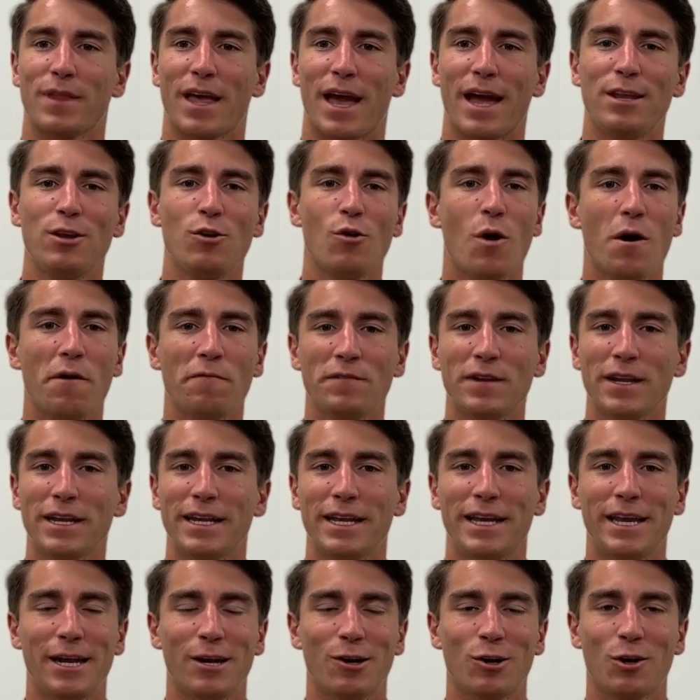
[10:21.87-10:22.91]
And you often
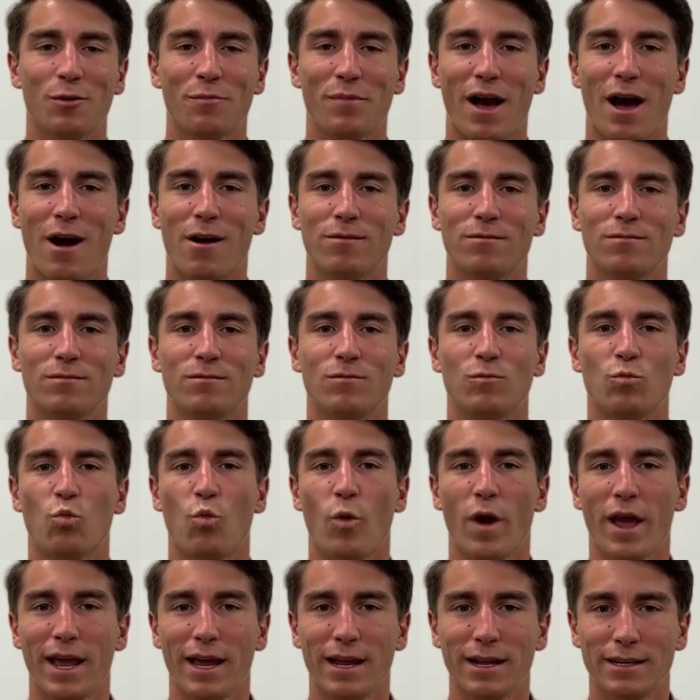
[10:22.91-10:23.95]
hear about
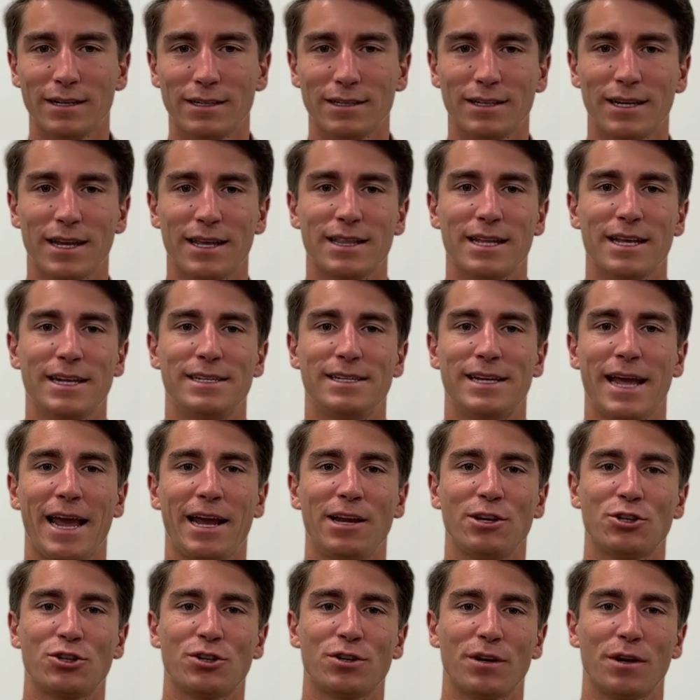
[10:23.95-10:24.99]
wind and the
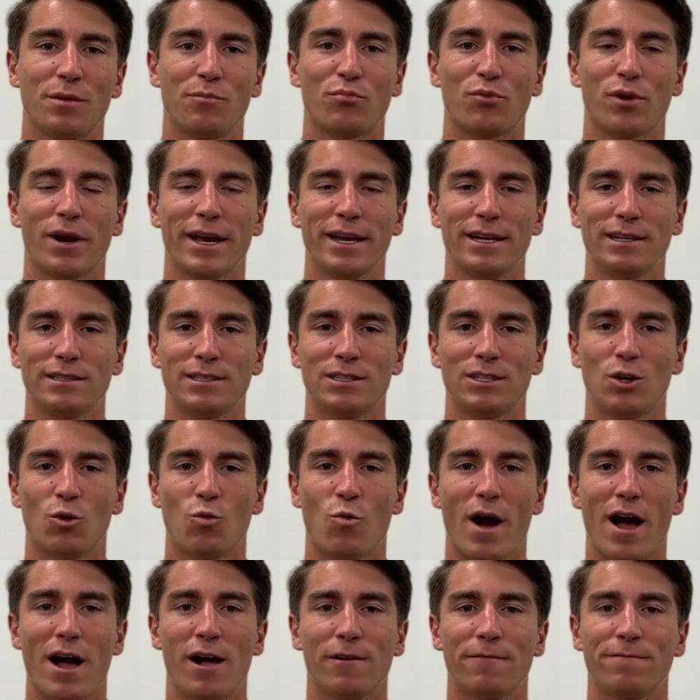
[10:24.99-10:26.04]
danger it brings to
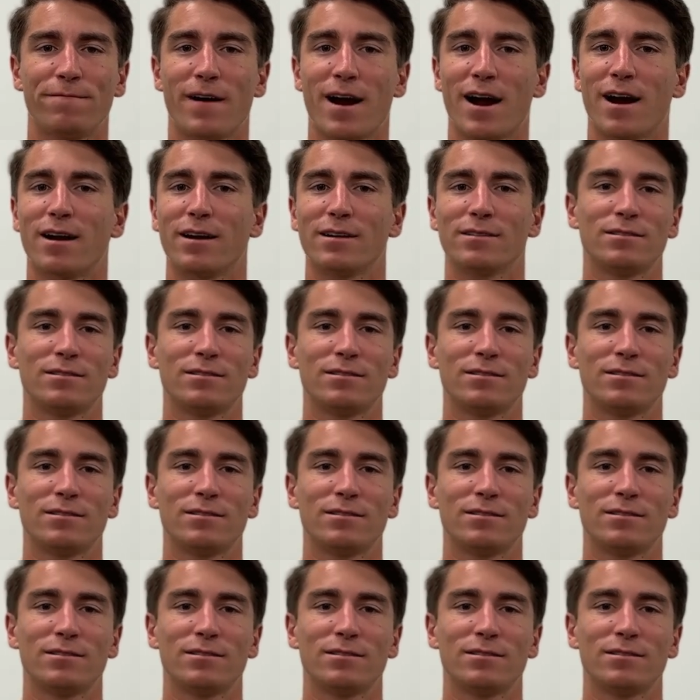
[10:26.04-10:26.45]
wildfire.